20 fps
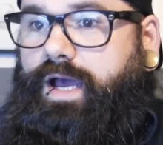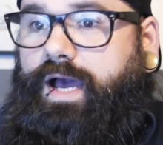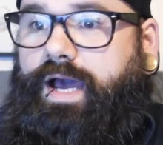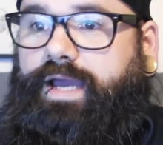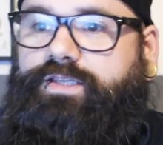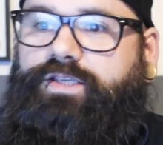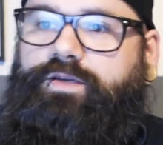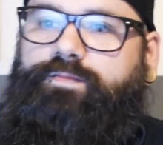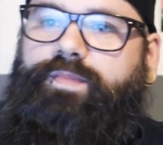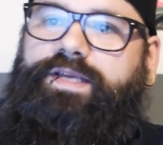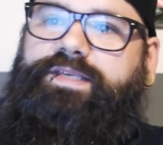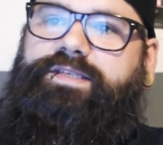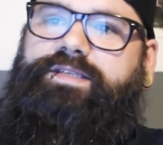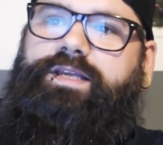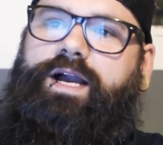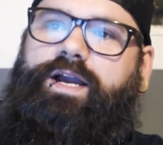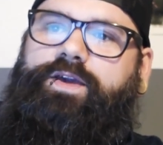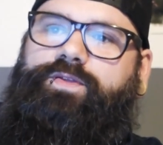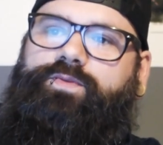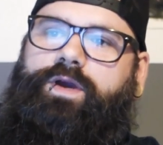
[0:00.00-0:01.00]
I took my
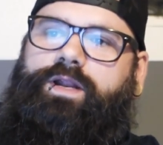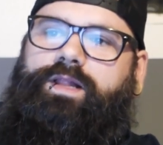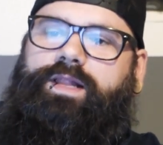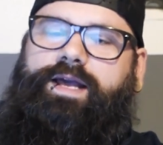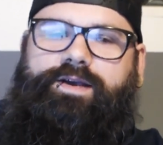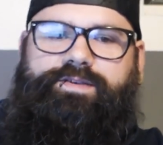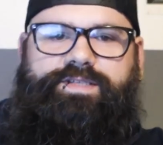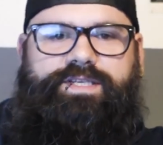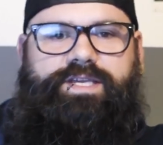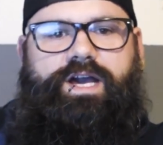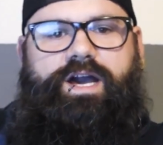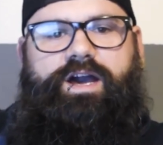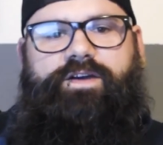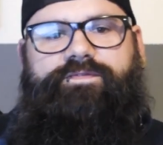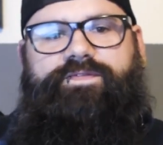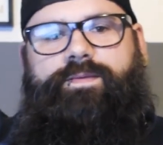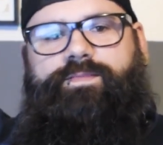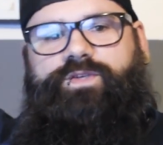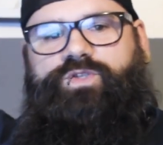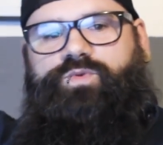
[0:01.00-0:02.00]
stock throttle housing
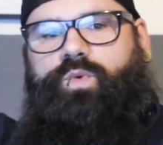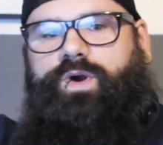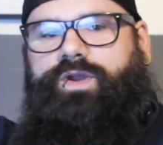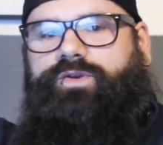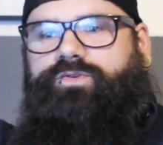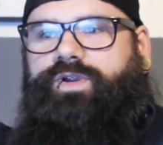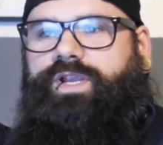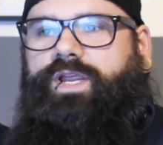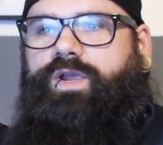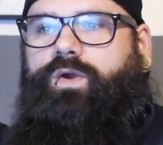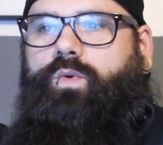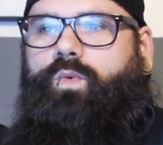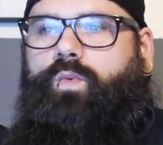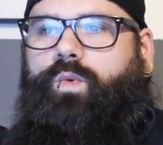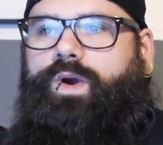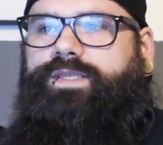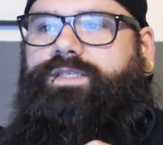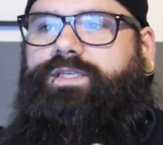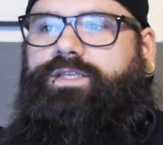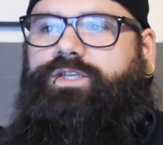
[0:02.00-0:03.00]
off and was wondering
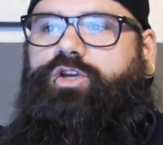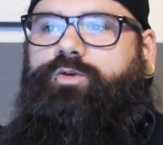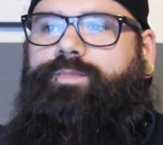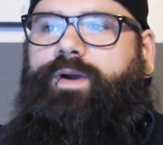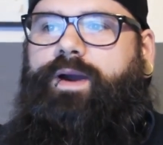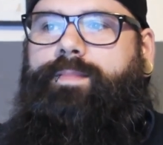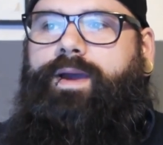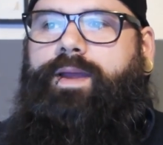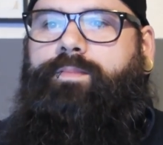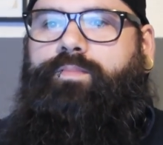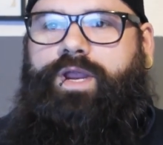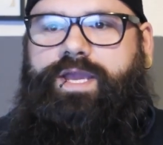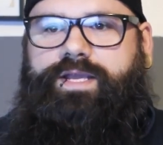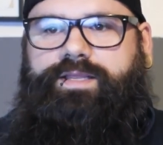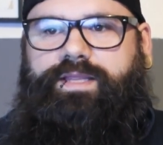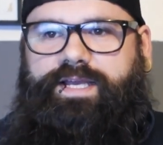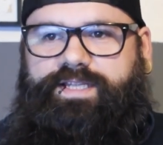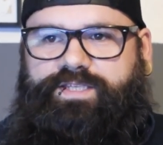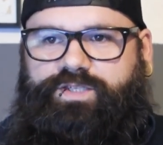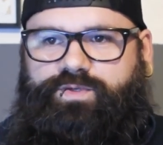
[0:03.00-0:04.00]
what to do about my brake
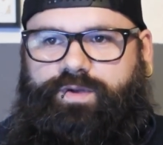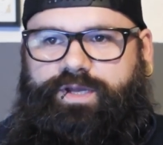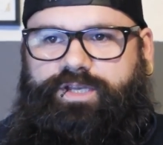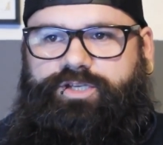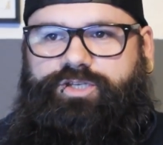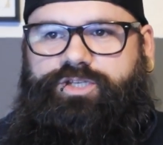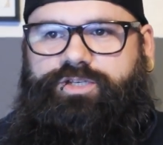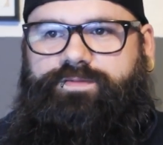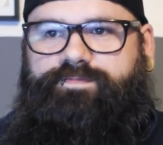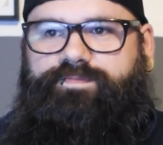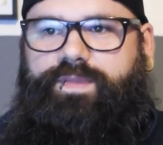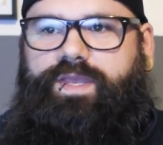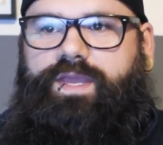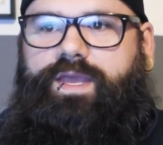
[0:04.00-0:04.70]
light switch.